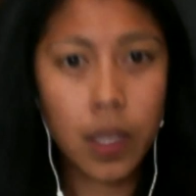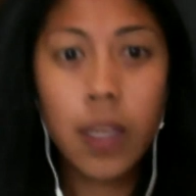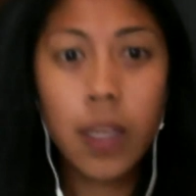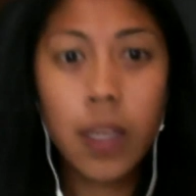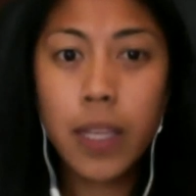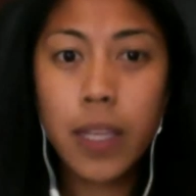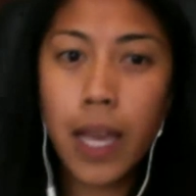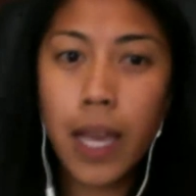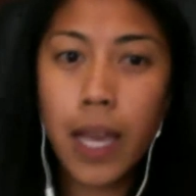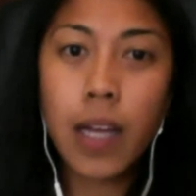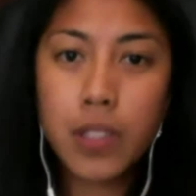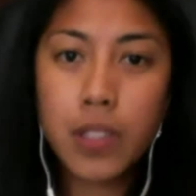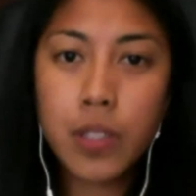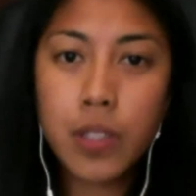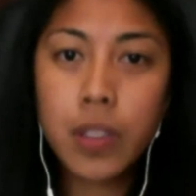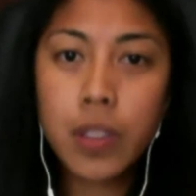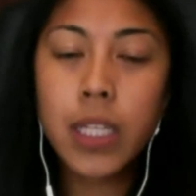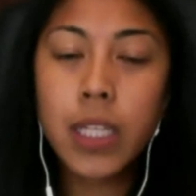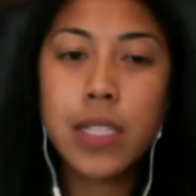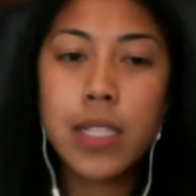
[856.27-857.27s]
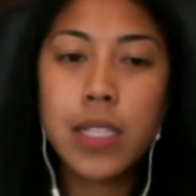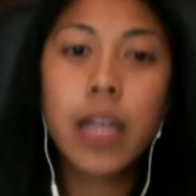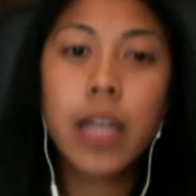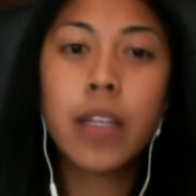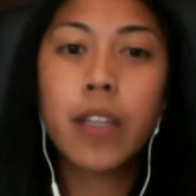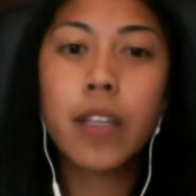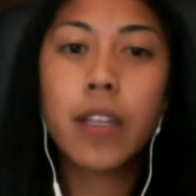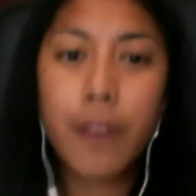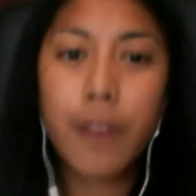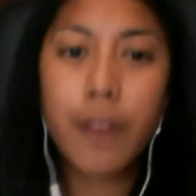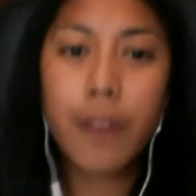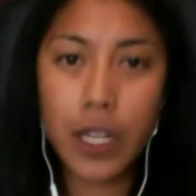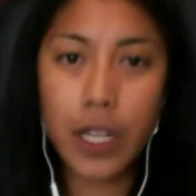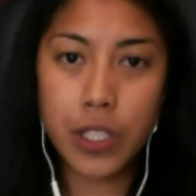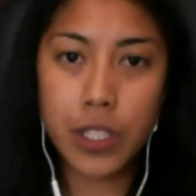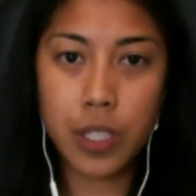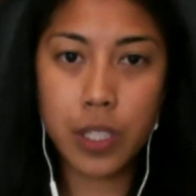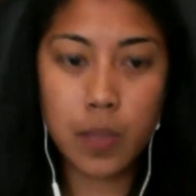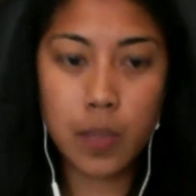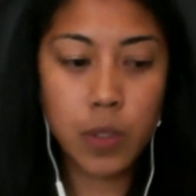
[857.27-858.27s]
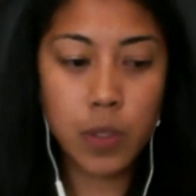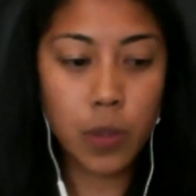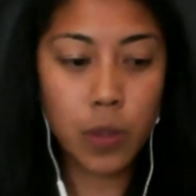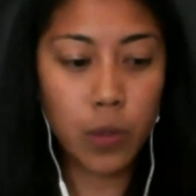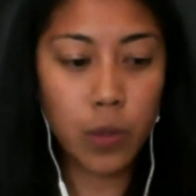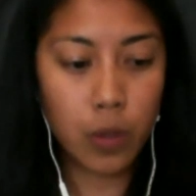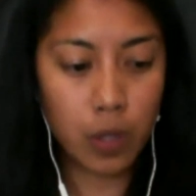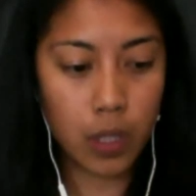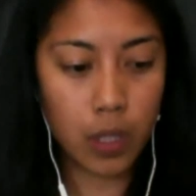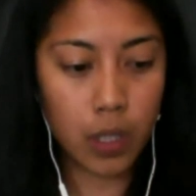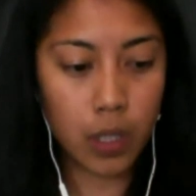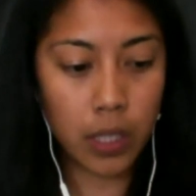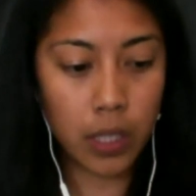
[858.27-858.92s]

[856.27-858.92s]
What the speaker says: Yeah, so like daily fashion tips, or